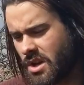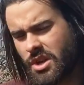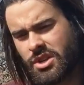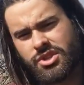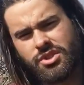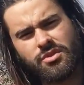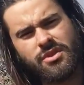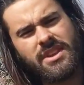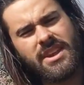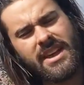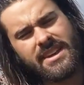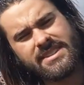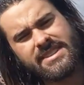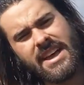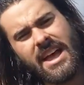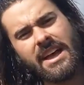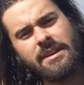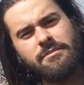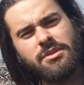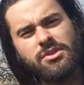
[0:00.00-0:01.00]
So the next
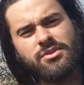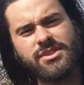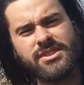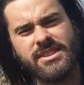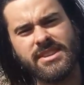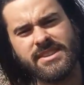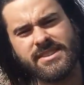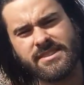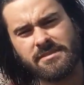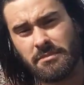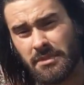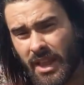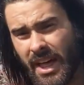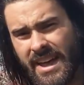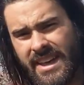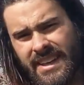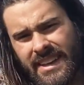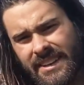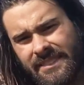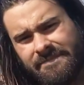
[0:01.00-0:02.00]
time you see some
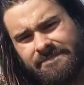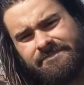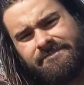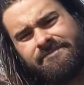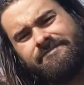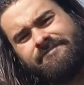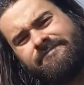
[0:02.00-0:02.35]
lichen,